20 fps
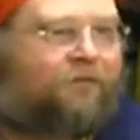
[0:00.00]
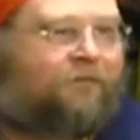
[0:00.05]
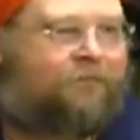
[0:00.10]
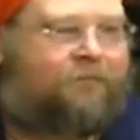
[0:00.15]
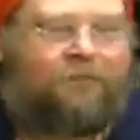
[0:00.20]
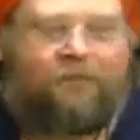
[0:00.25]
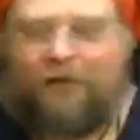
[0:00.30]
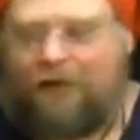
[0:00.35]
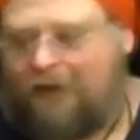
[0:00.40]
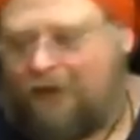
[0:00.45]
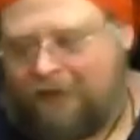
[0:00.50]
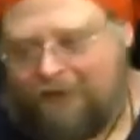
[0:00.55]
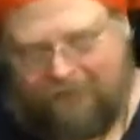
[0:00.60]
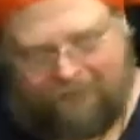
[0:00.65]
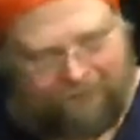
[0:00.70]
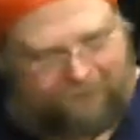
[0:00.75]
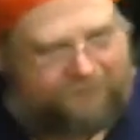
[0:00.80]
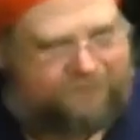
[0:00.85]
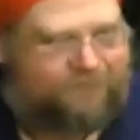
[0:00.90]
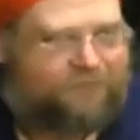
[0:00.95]
They're not
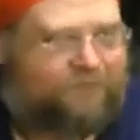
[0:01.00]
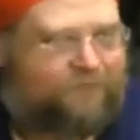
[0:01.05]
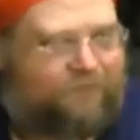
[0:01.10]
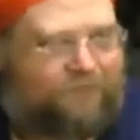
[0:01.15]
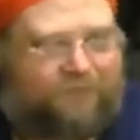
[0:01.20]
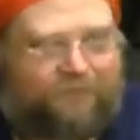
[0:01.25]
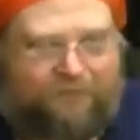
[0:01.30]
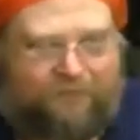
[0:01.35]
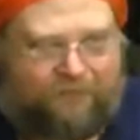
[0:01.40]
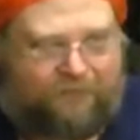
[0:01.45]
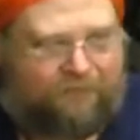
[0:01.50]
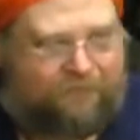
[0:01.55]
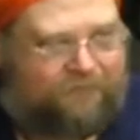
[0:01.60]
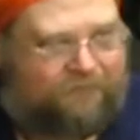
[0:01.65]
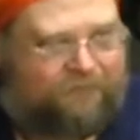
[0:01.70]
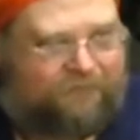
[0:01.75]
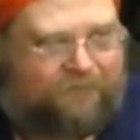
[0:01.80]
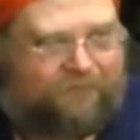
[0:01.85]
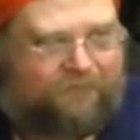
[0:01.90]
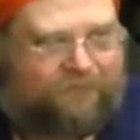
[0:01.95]
even similar.
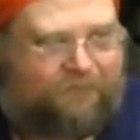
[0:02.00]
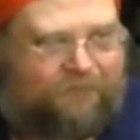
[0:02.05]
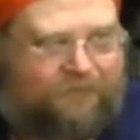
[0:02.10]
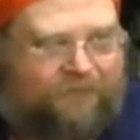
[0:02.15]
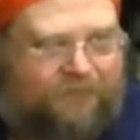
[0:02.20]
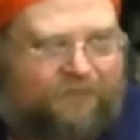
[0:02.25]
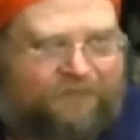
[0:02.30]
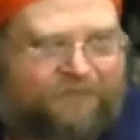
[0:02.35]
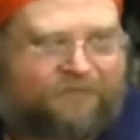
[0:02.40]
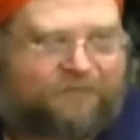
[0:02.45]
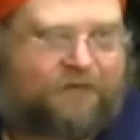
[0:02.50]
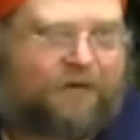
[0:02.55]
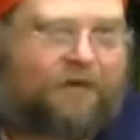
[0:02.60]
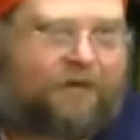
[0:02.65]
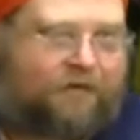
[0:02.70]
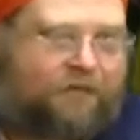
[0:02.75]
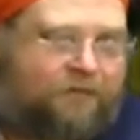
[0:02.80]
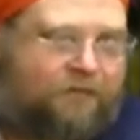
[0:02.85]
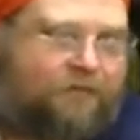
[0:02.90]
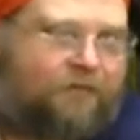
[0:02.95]
It's
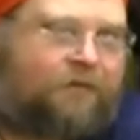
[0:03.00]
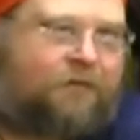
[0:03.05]
like,